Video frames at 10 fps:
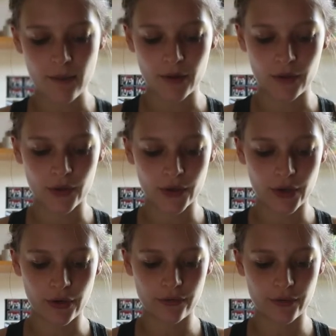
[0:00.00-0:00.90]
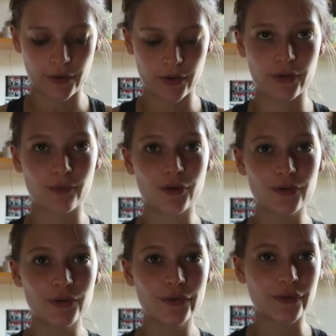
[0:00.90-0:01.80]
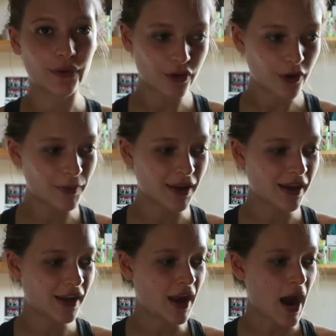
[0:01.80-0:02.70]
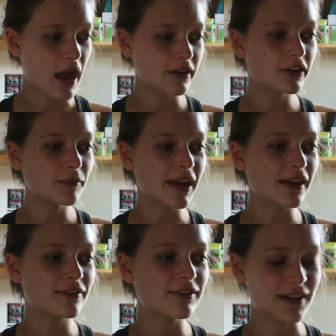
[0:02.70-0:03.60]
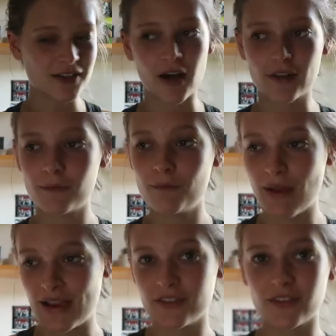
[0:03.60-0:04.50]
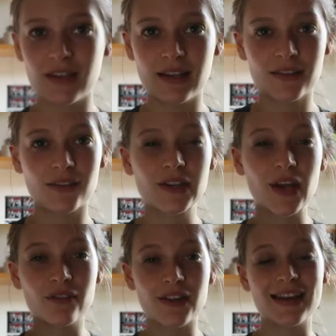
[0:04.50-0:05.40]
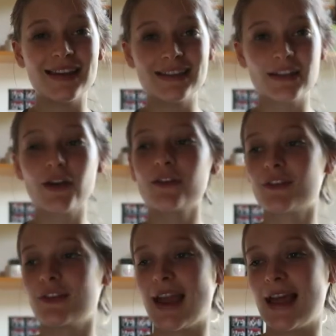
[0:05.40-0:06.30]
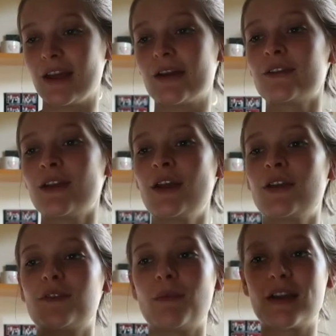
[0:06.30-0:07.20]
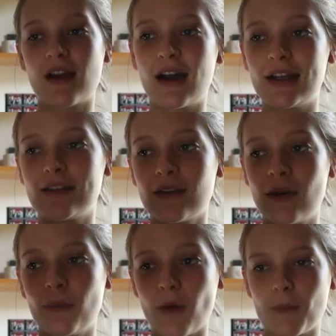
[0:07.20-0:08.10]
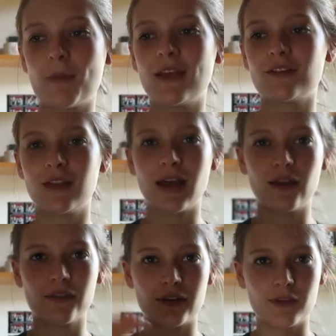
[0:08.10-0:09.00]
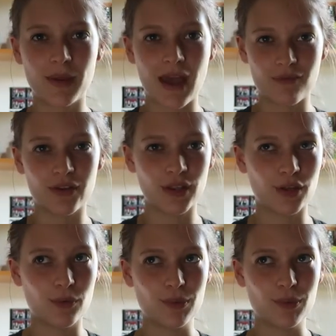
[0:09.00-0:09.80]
will go through the modules or the topic, and I will make flashcards based on the list of stuff that I need to know. So the LOs, so my guides won't be based on the LOs, they'll just be everything that we've